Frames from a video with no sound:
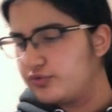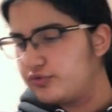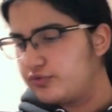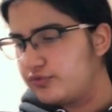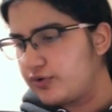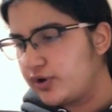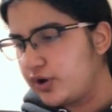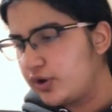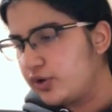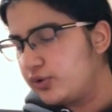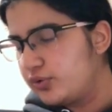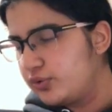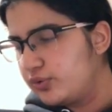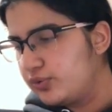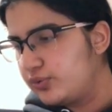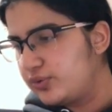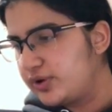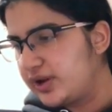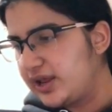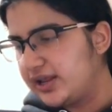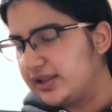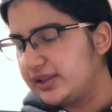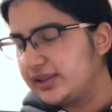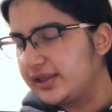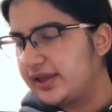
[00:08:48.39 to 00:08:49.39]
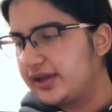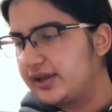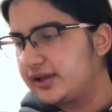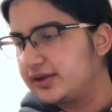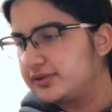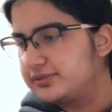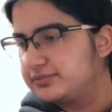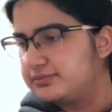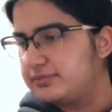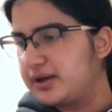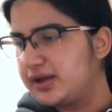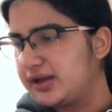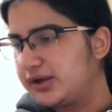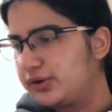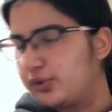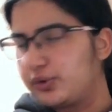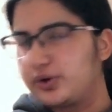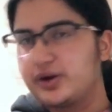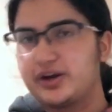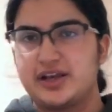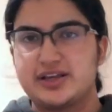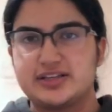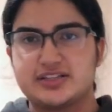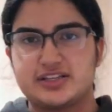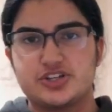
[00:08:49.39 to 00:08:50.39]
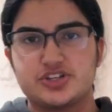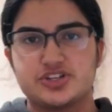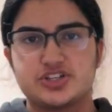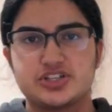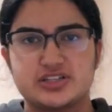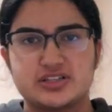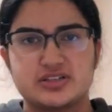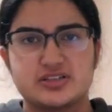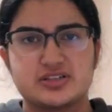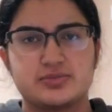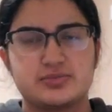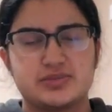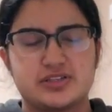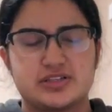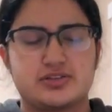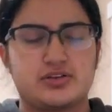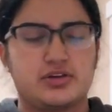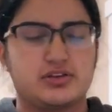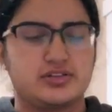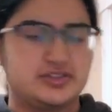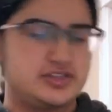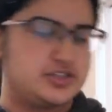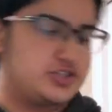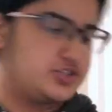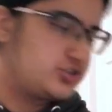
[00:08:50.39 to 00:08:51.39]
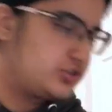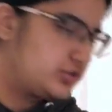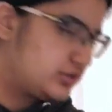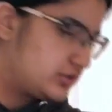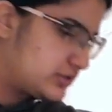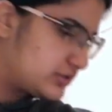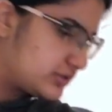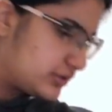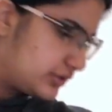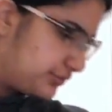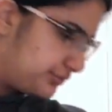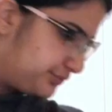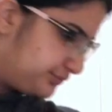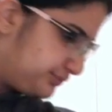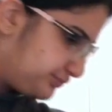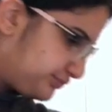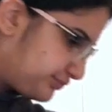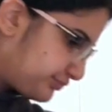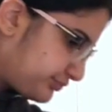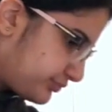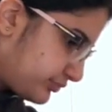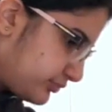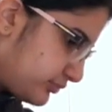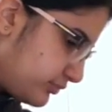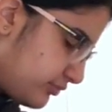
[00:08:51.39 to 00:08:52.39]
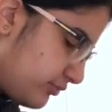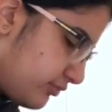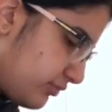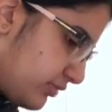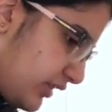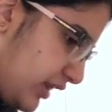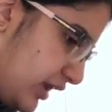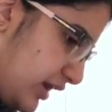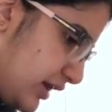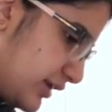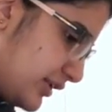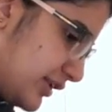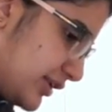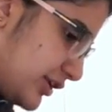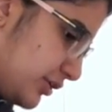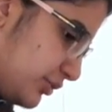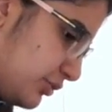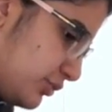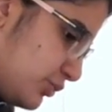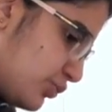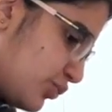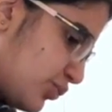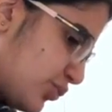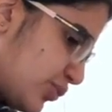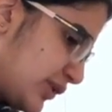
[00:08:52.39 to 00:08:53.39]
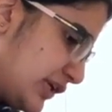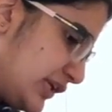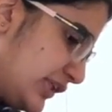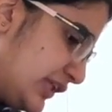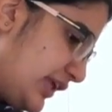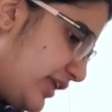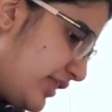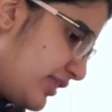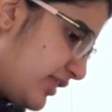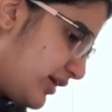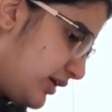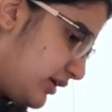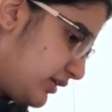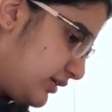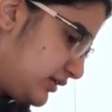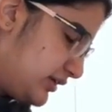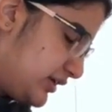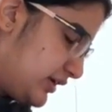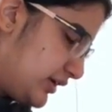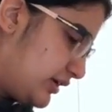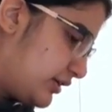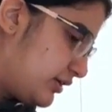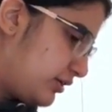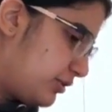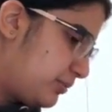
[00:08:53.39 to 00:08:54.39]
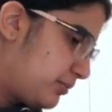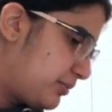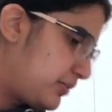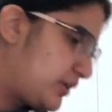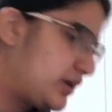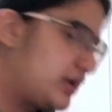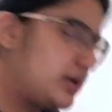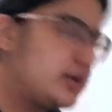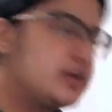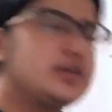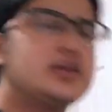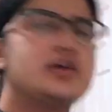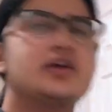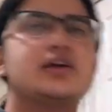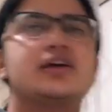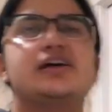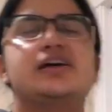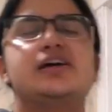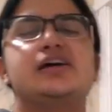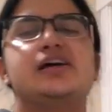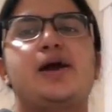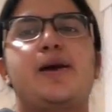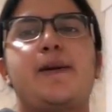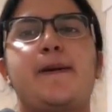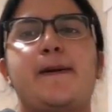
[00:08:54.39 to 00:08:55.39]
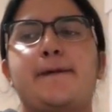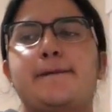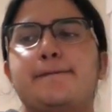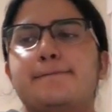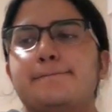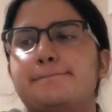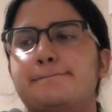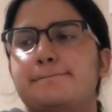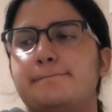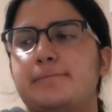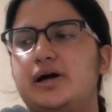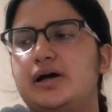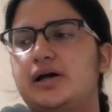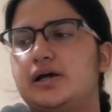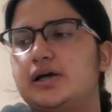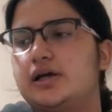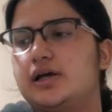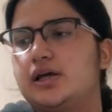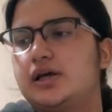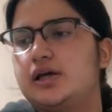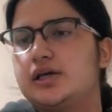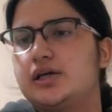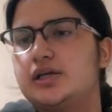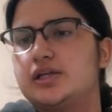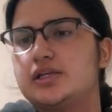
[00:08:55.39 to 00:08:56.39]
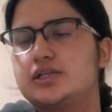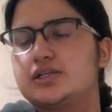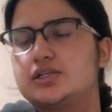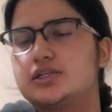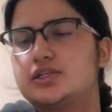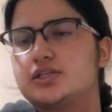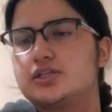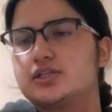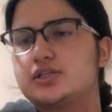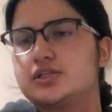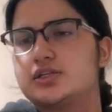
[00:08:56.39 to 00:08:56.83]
phone and like my organization system is all digital, so I don't really think I'll need a notepad, but